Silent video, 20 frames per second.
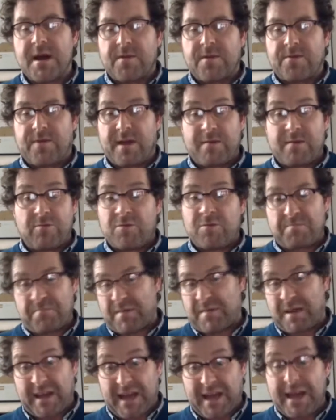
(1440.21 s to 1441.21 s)
They would
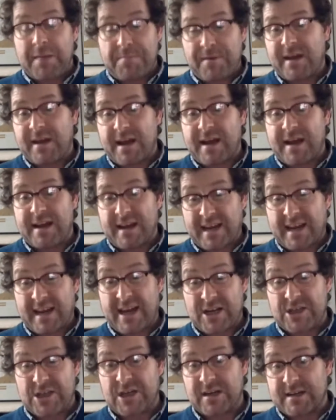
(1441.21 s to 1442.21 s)
be keeping it in a
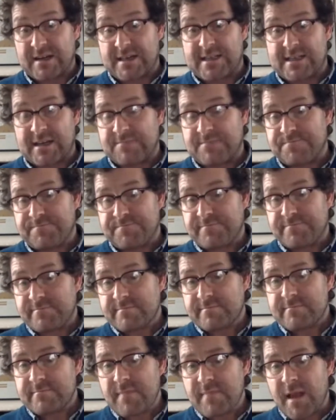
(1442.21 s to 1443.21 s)
cash ISA
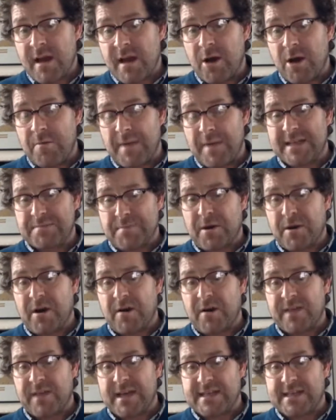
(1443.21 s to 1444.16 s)
um, it's part of their